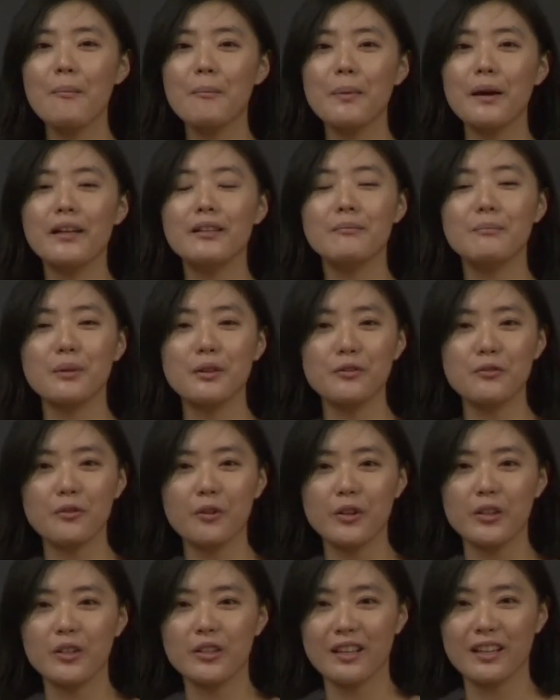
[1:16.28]
But
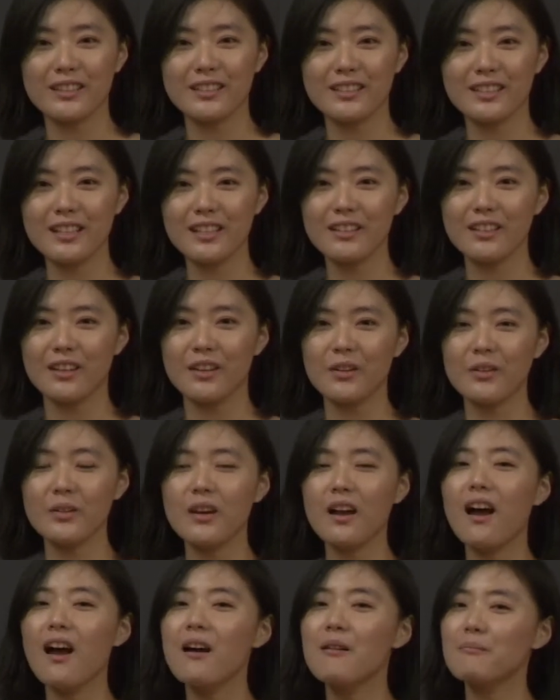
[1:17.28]
before you continue,
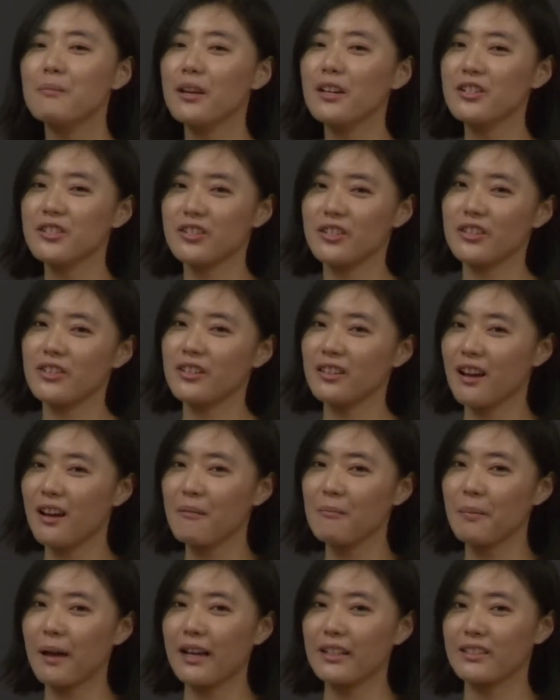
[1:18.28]
make sure you
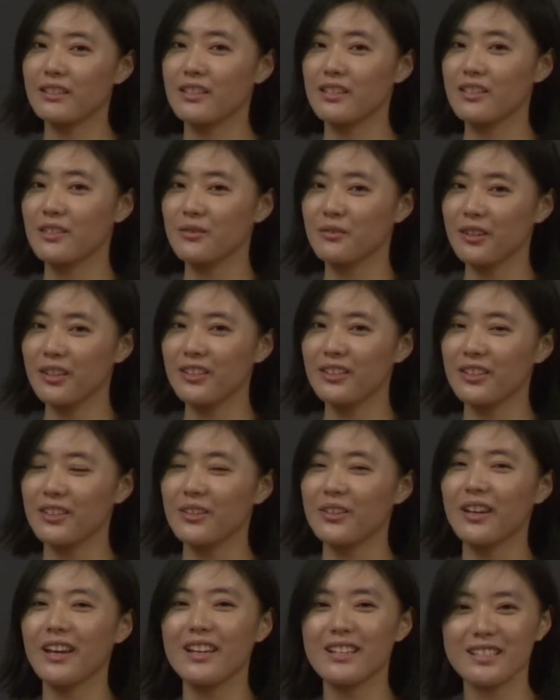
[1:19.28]
come back to this
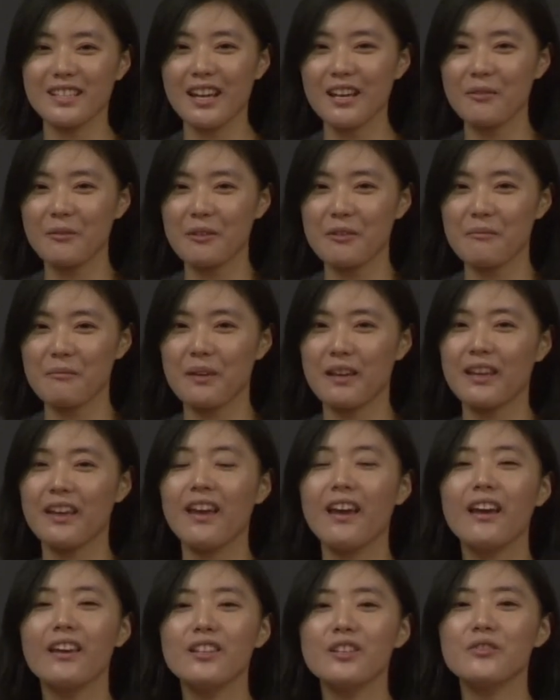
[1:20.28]
video and check with me
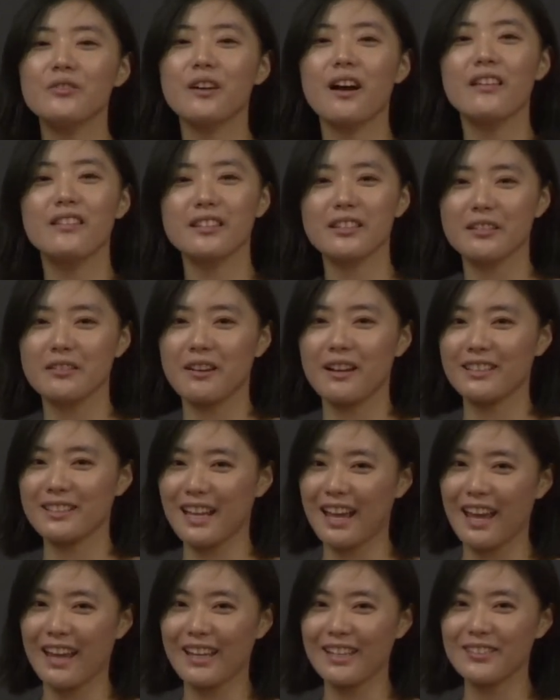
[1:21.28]
you've got the correct
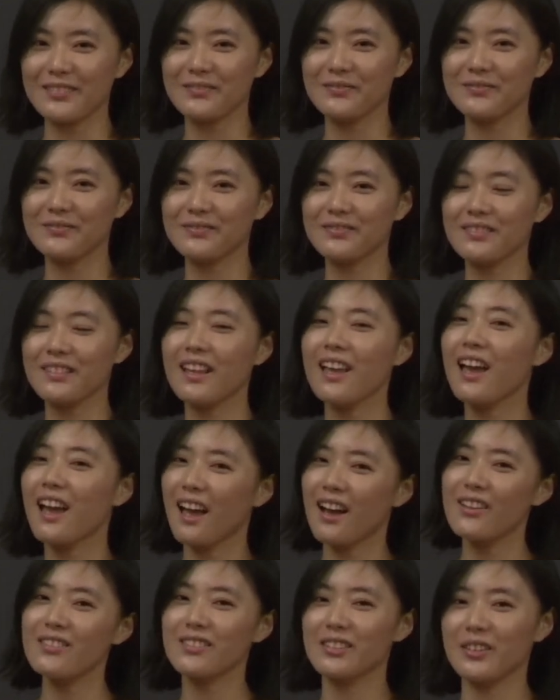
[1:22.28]
A.
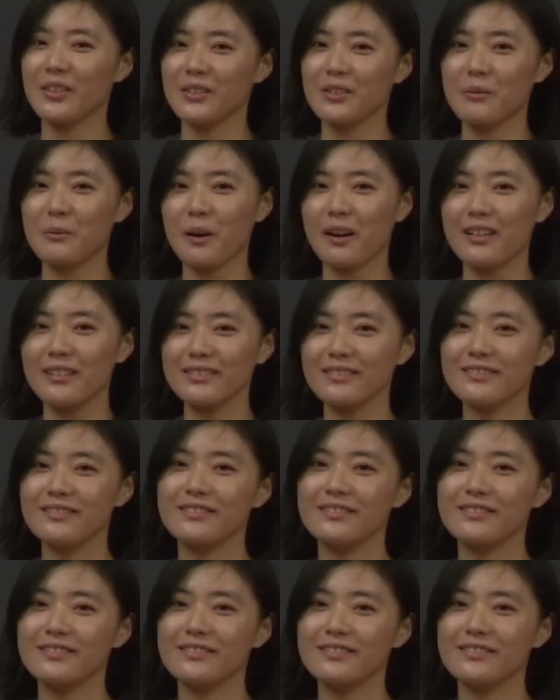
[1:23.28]
I'll see you in a while.